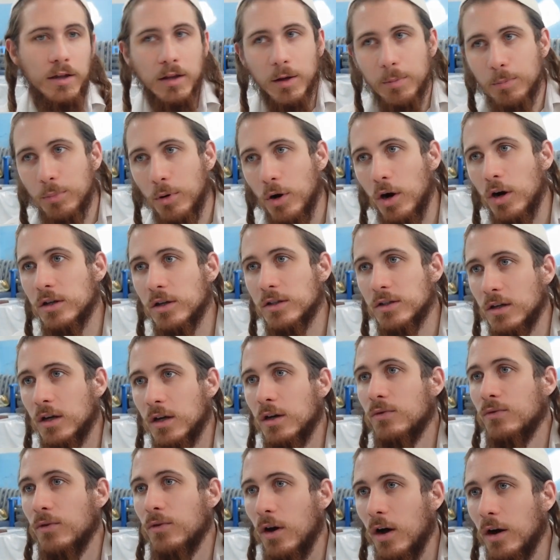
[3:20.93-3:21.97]
parts
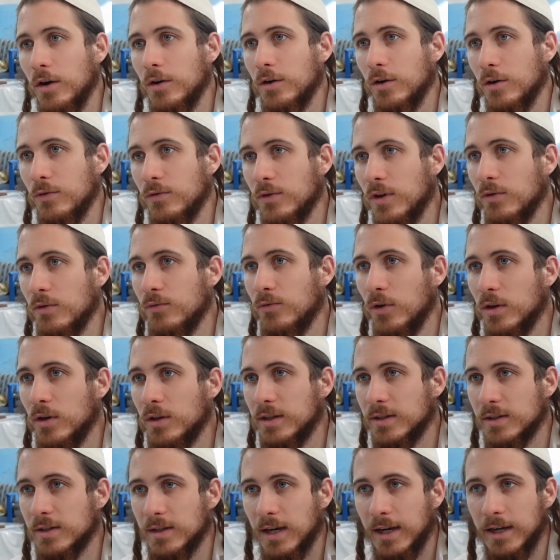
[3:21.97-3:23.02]
of honor, of kavod,
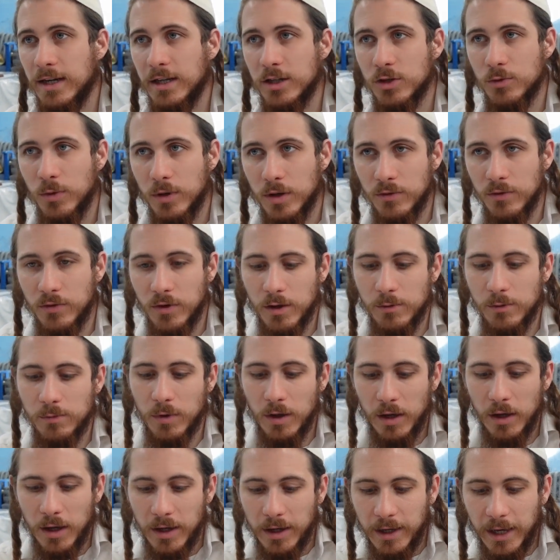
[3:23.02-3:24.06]
inside each one of them
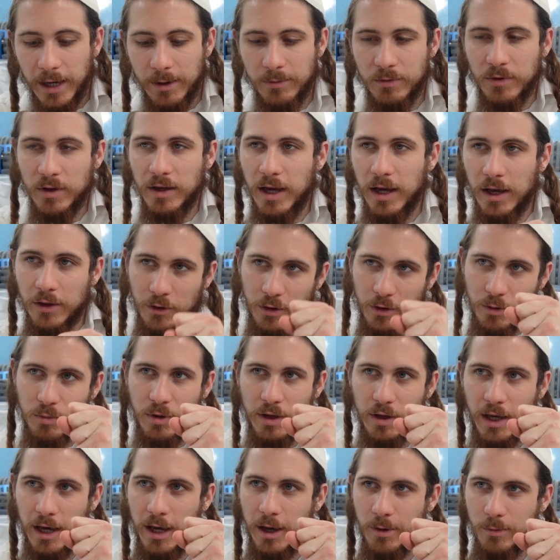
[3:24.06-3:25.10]
came together and
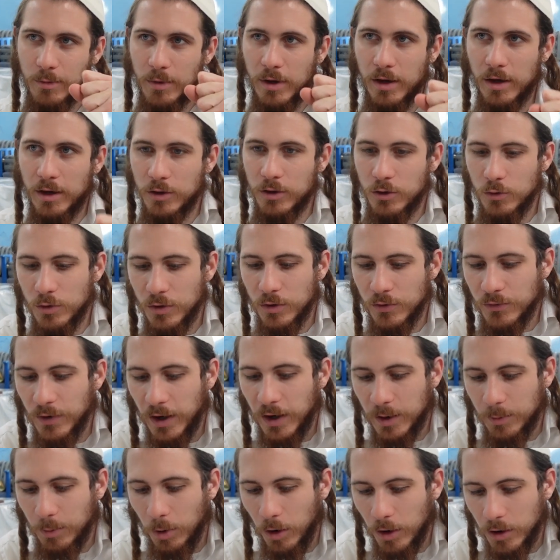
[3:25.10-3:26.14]
became a
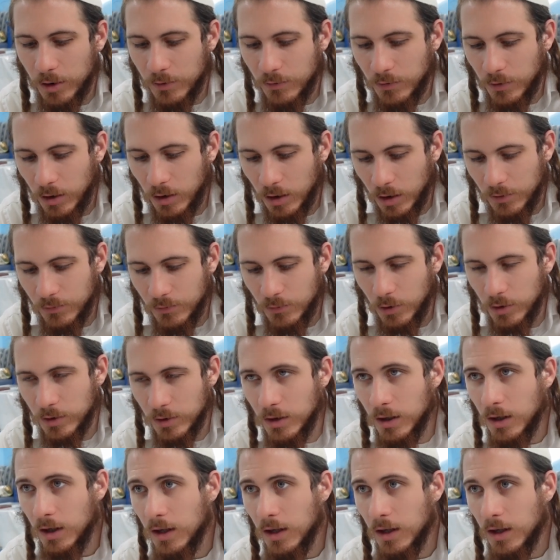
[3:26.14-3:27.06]
unified part of kavod.